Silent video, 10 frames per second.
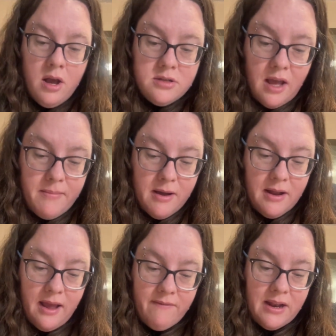So I'm not going
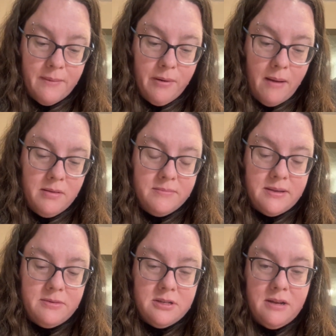to have any problems.
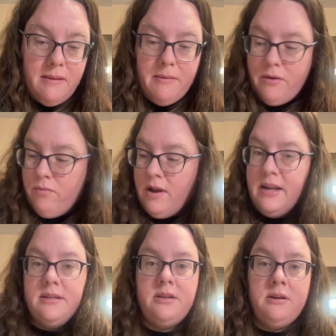I'm just going to be able to run
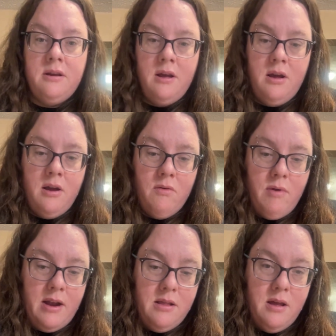it
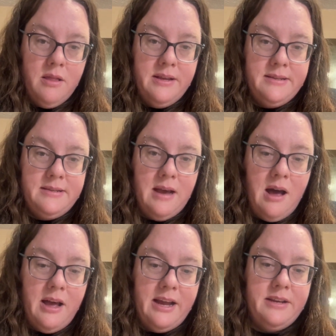right along this
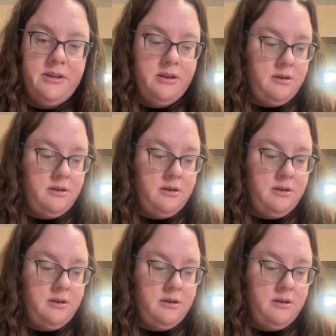side